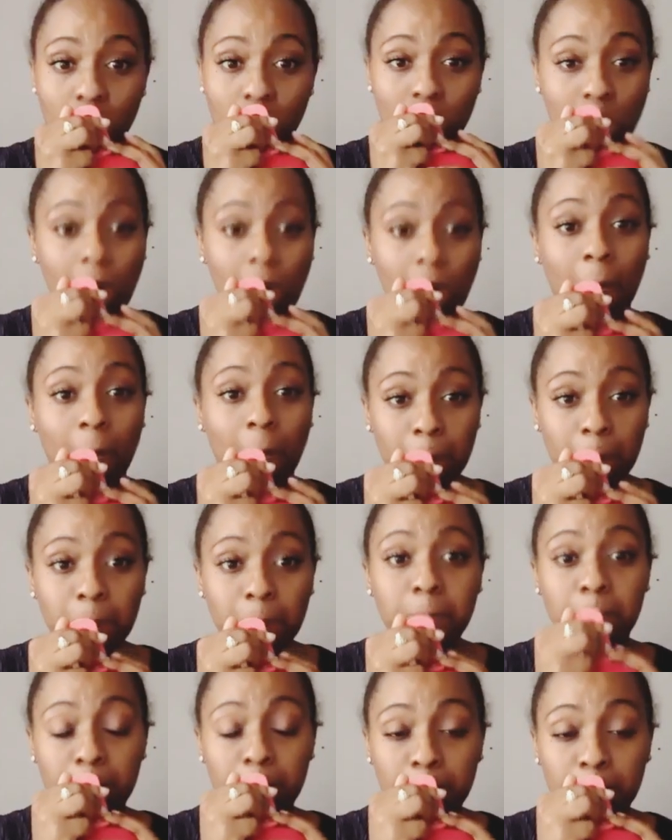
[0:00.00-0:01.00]
Like, they hit
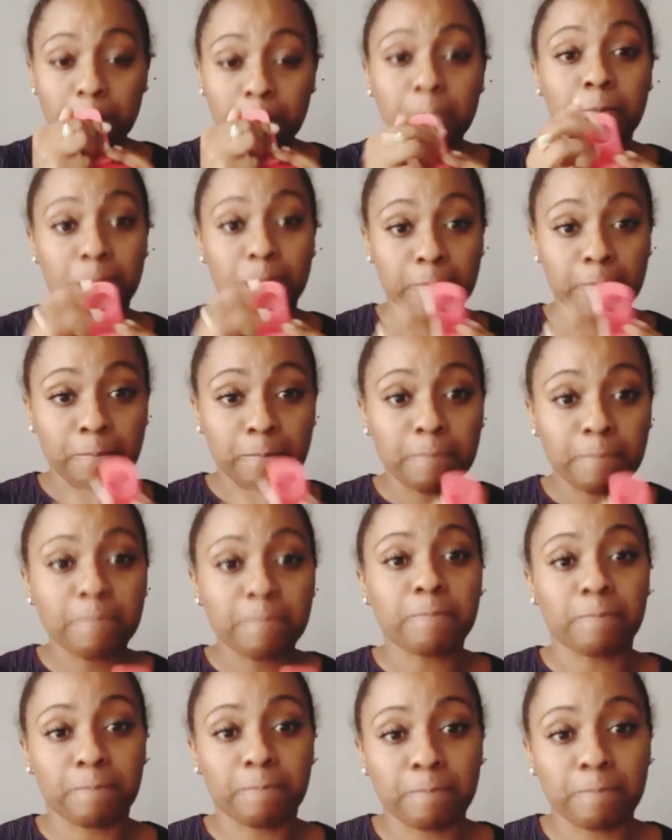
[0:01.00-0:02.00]
me every morning,
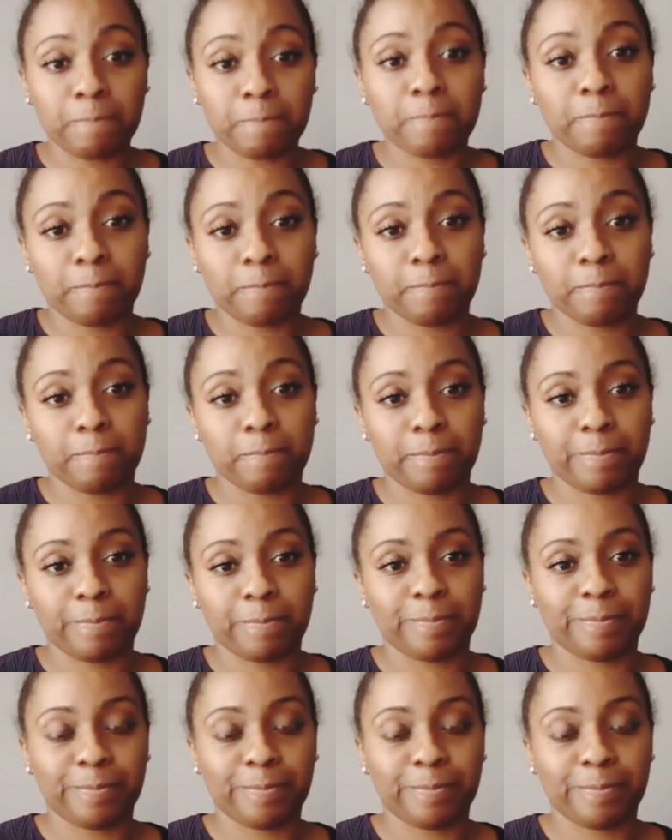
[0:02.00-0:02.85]
send me Bible